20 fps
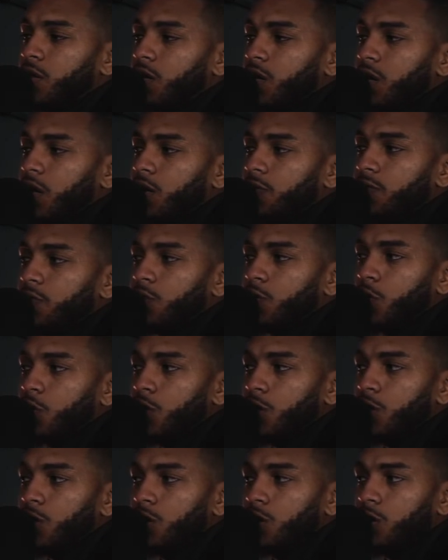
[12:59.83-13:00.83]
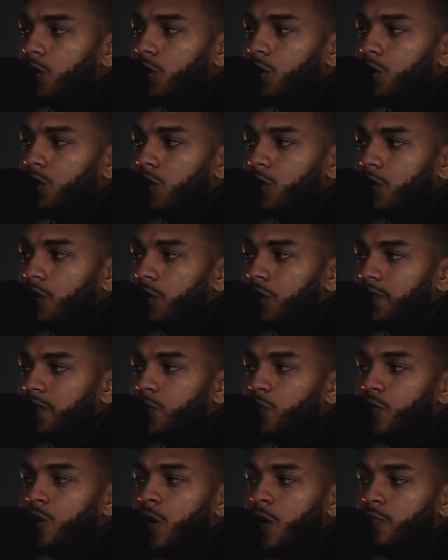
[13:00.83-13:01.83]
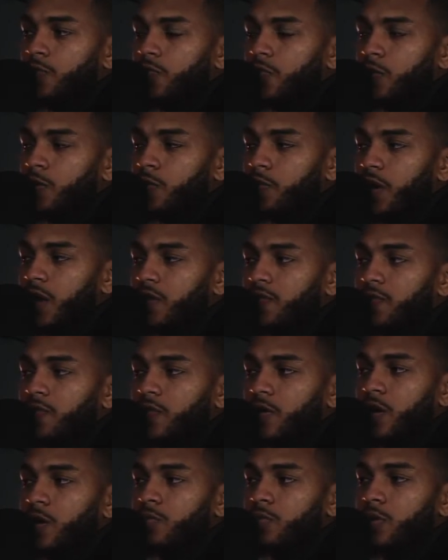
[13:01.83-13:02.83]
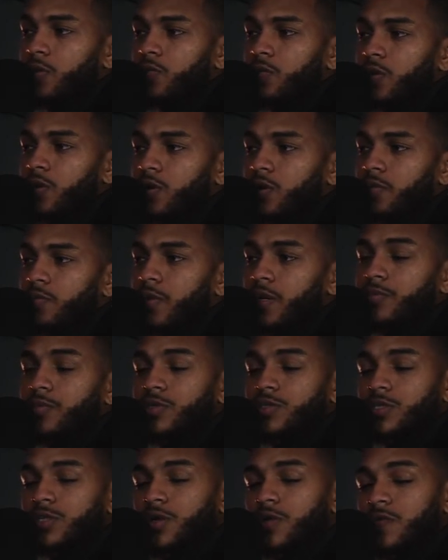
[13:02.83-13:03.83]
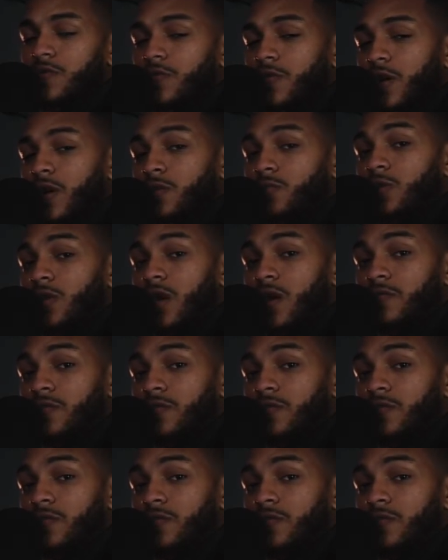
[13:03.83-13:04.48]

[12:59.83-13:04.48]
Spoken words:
If you come from a family where members in your family have